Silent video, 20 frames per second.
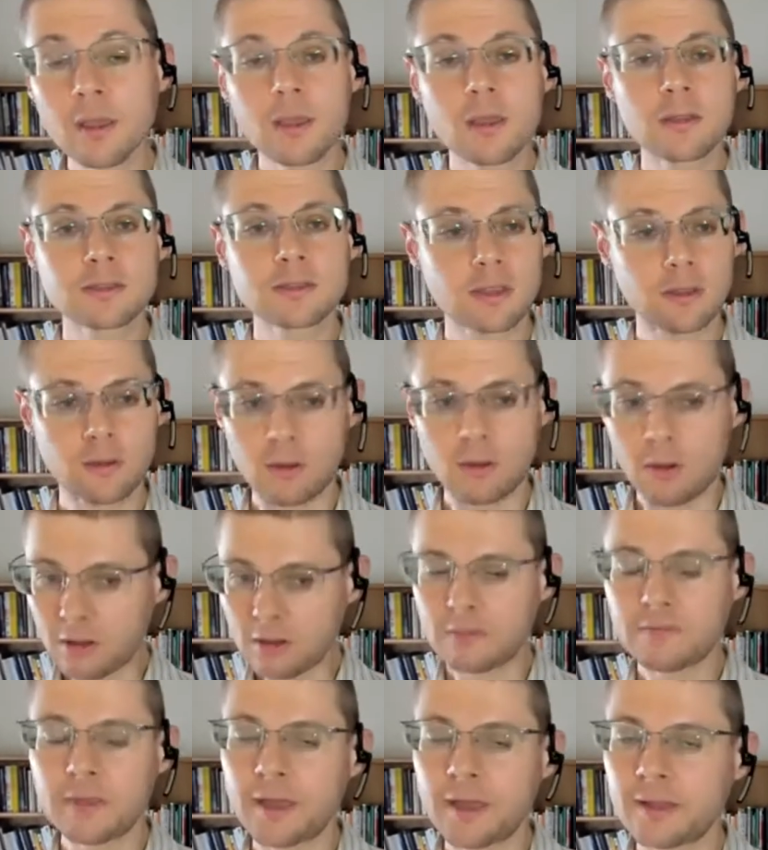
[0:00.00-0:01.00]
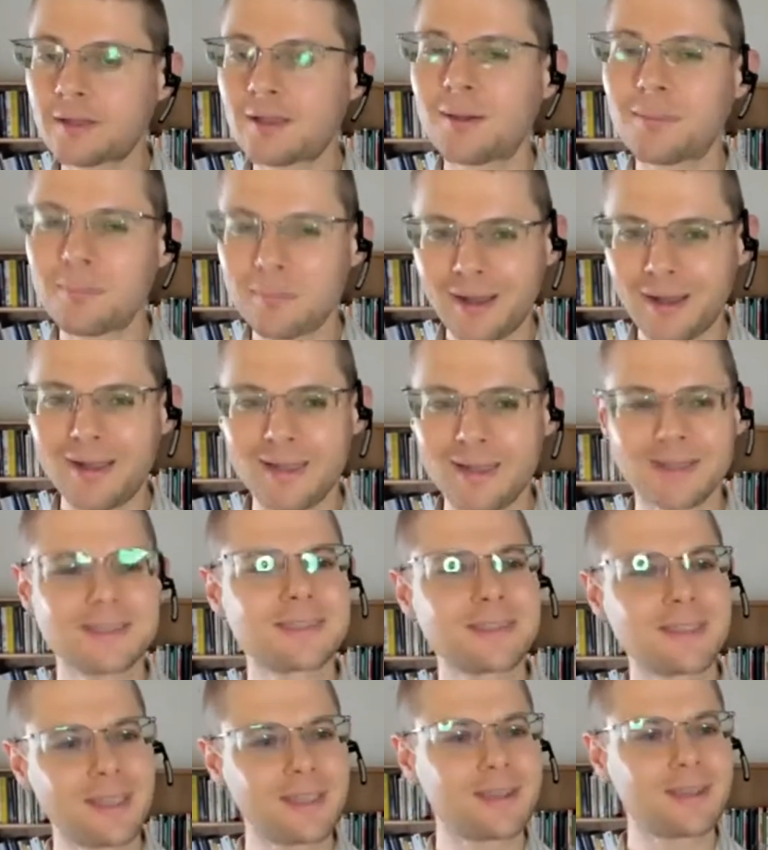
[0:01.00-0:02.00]
So all of that
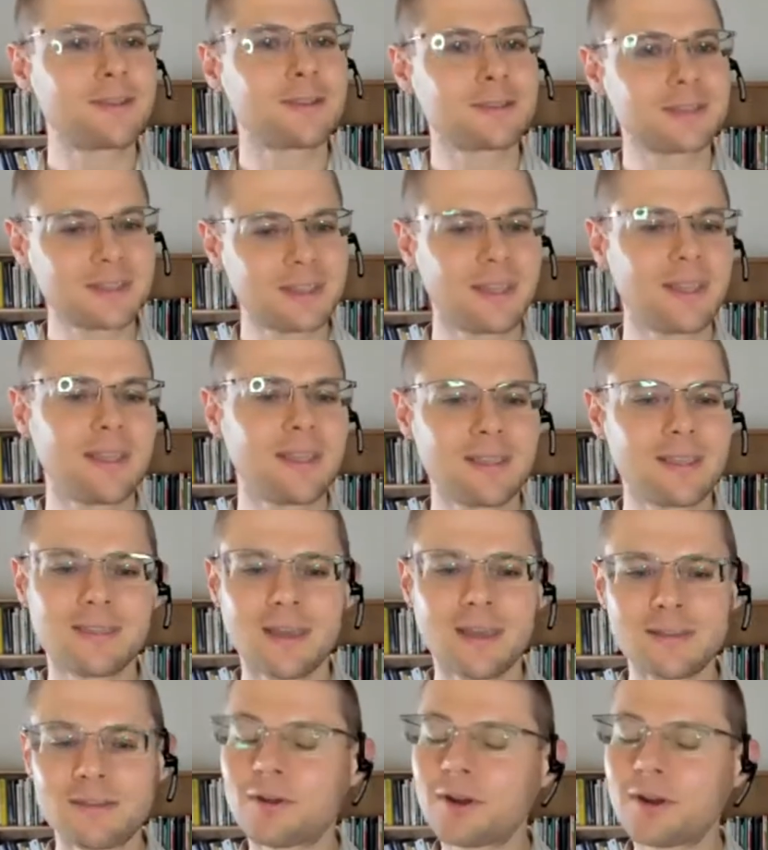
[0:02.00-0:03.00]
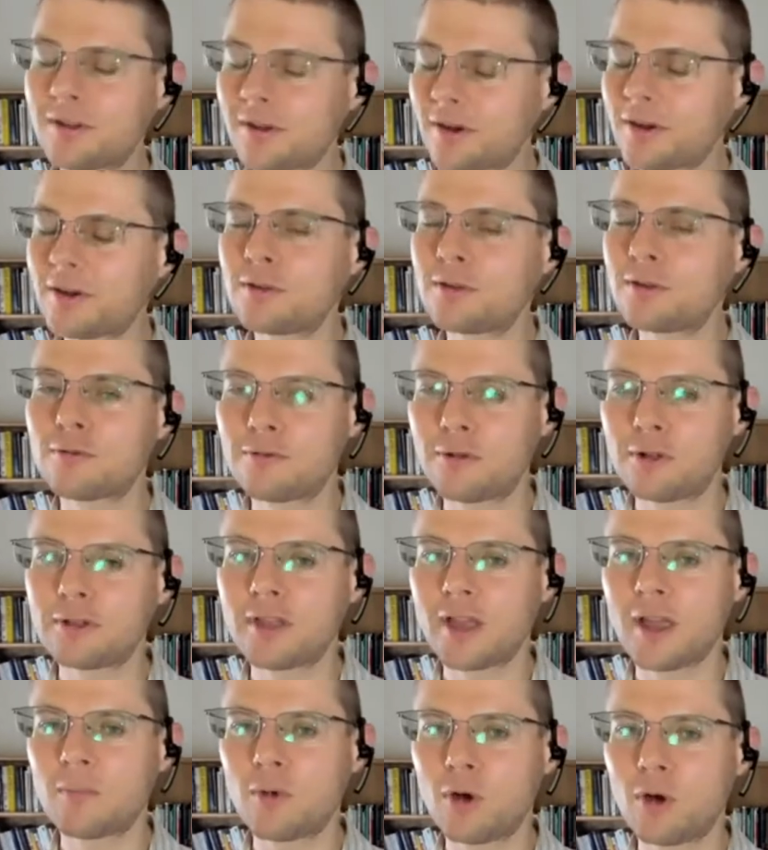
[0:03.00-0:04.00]
combines into saying that returning to
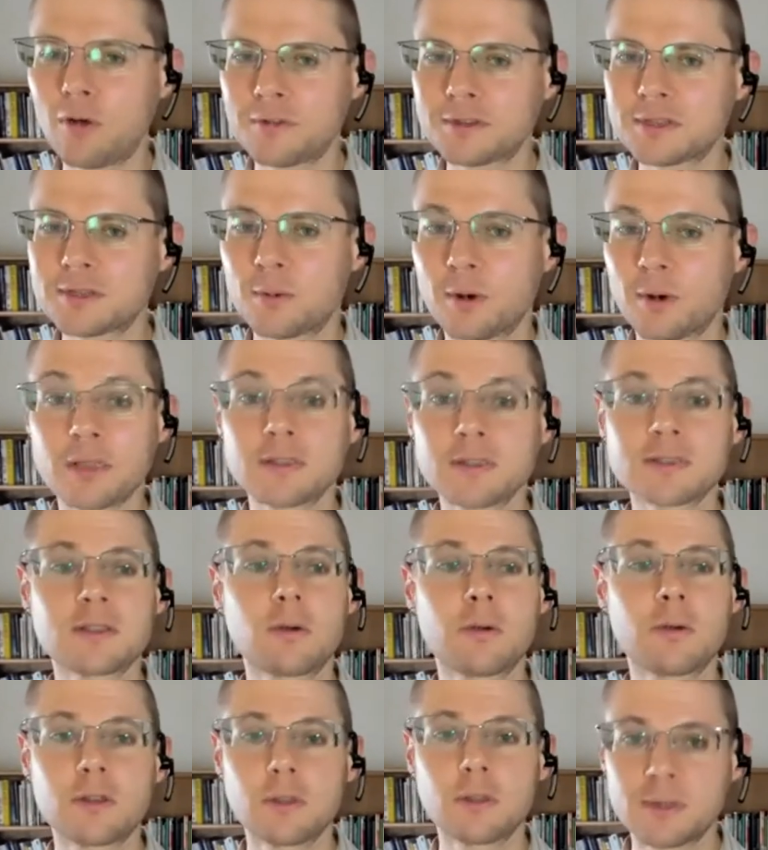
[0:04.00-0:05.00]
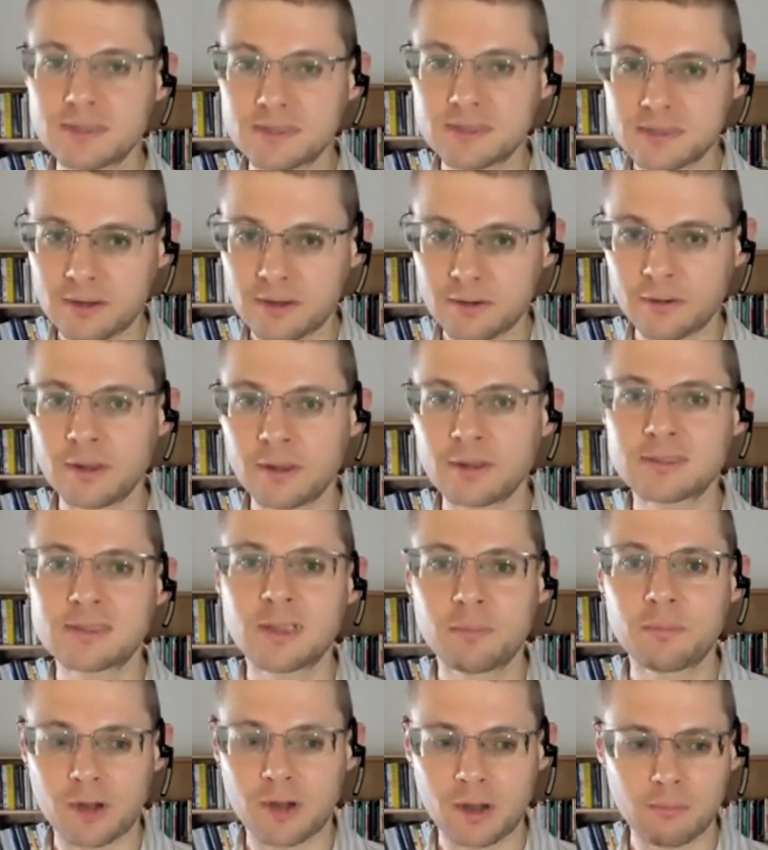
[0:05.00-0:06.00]
full-time office work is going to be seriously
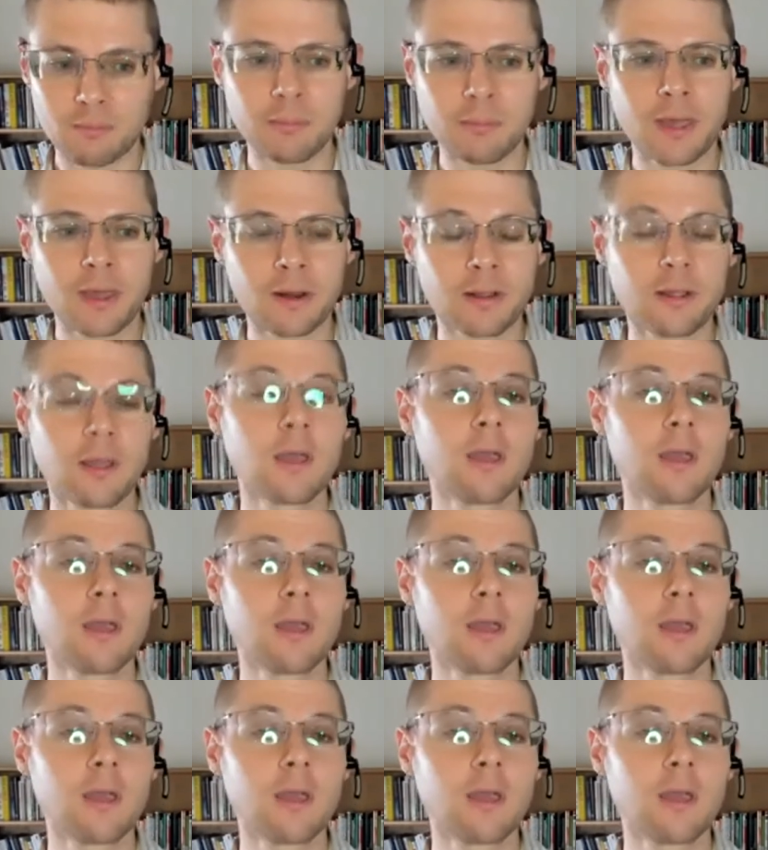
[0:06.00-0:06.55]
problematic